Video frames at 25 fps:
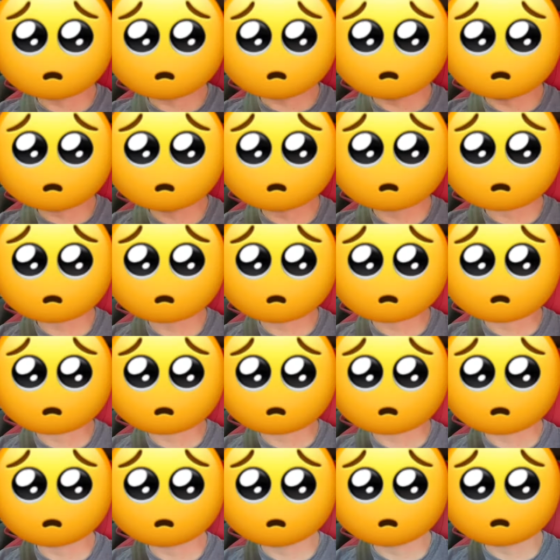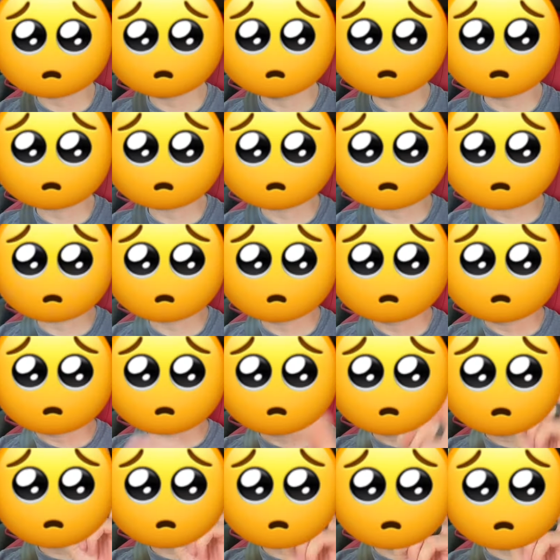Yes, there's another version,
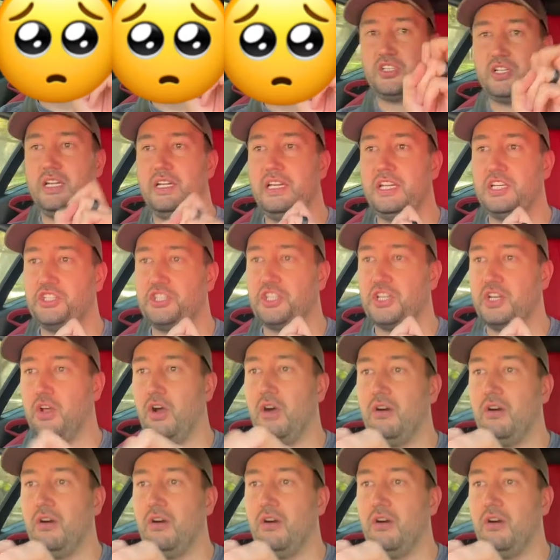special edition